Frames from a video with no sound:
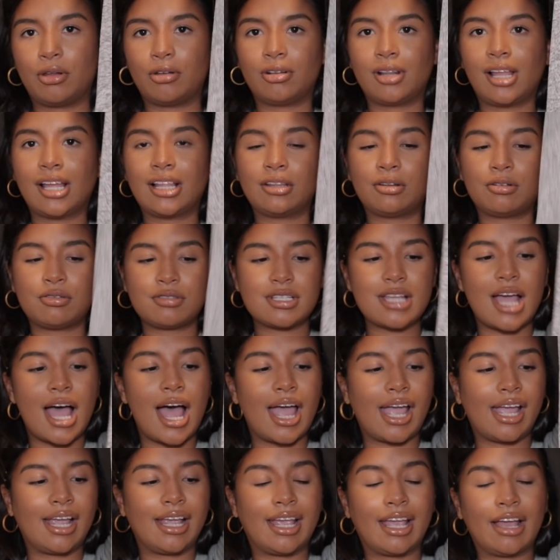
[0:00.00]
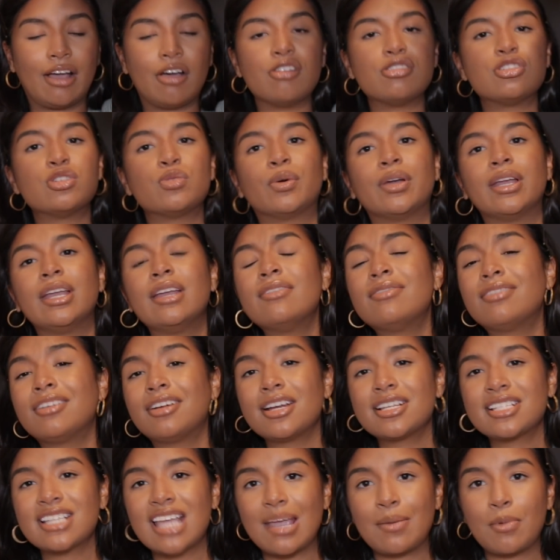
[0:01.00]
like little tie gowns so when he
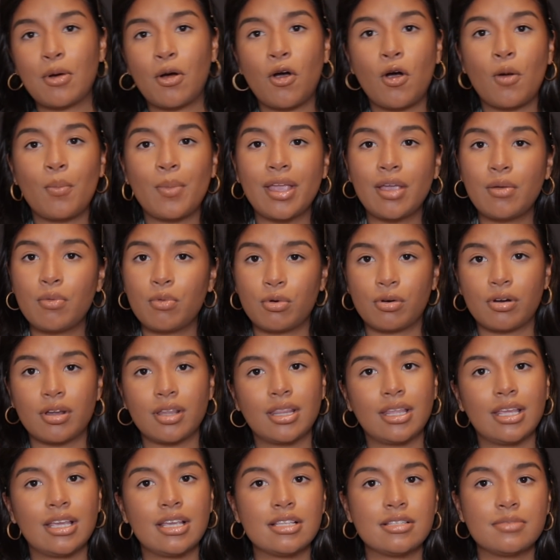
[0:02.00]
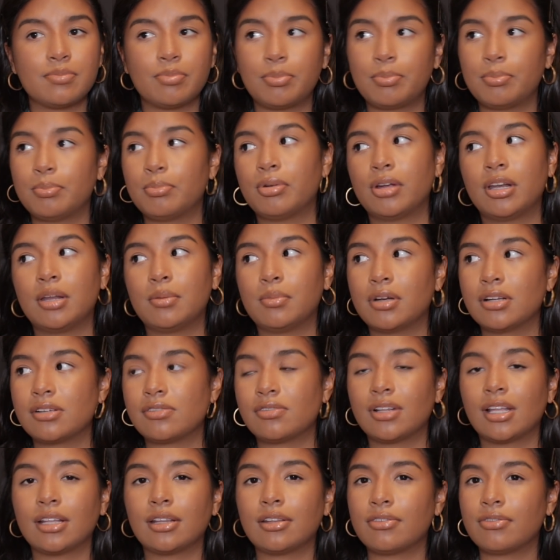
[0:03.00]
first came home he wore these pretty much for
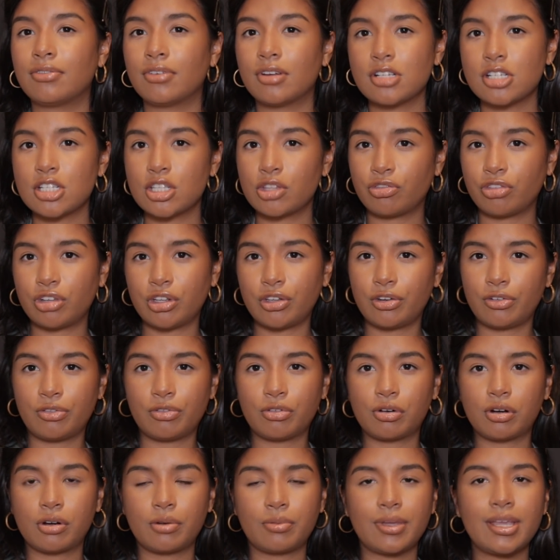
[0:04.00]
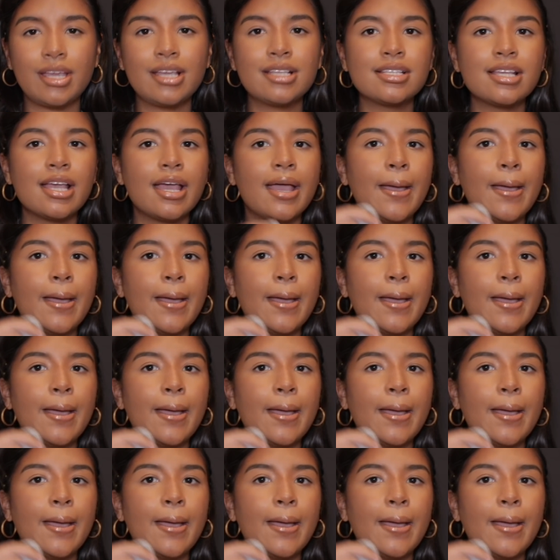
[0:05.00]
like the first three or four weeks